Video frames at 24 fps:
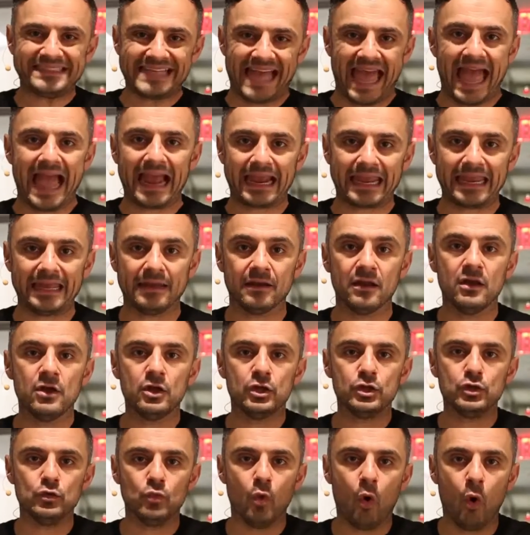attack it.
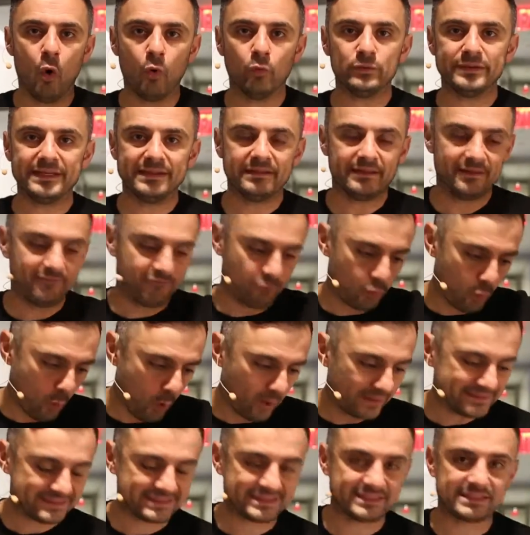You only live
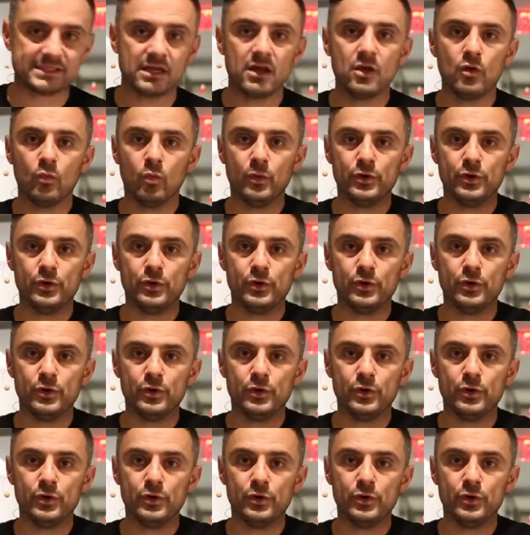once.